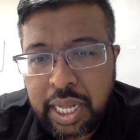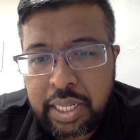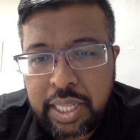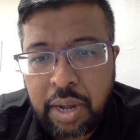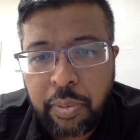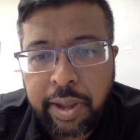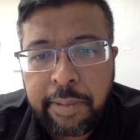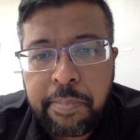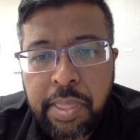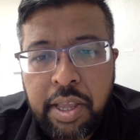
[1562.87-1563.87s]
That
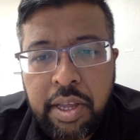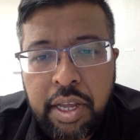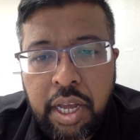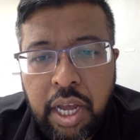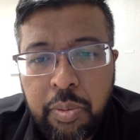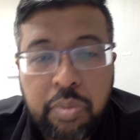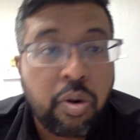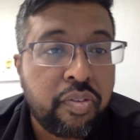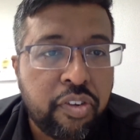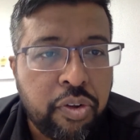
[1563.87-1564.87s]
way, it will
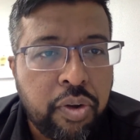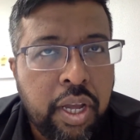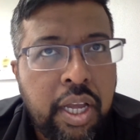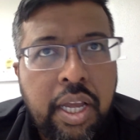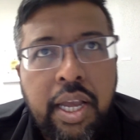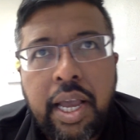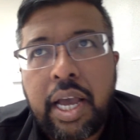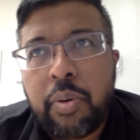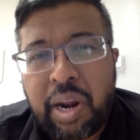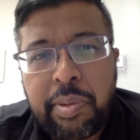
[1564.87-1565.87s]
work for you.
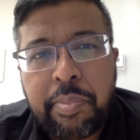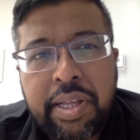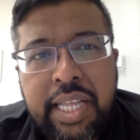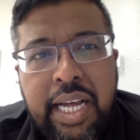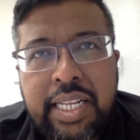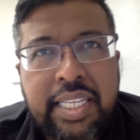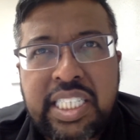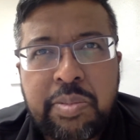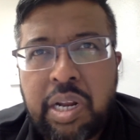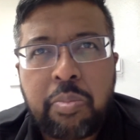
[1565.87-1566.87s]
And what I mean by that, that
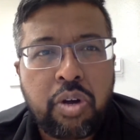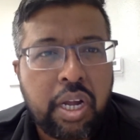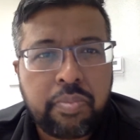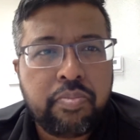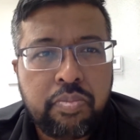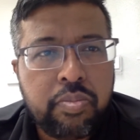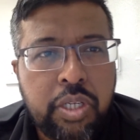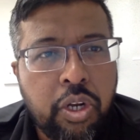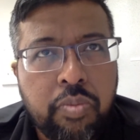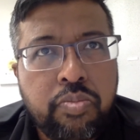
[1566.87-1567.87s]
doesn't mean I'm gonna
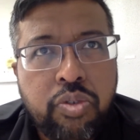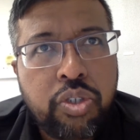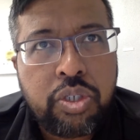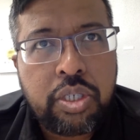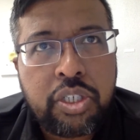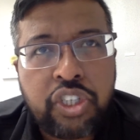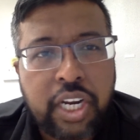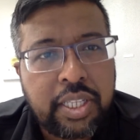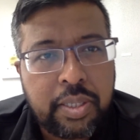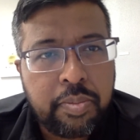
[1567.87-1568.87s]

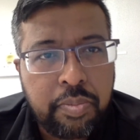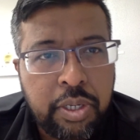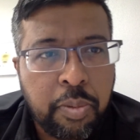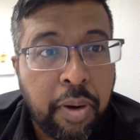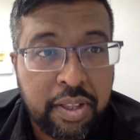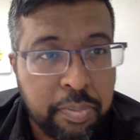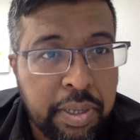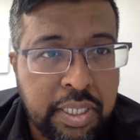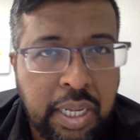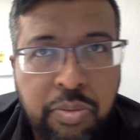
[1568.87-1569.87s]
share part of the business.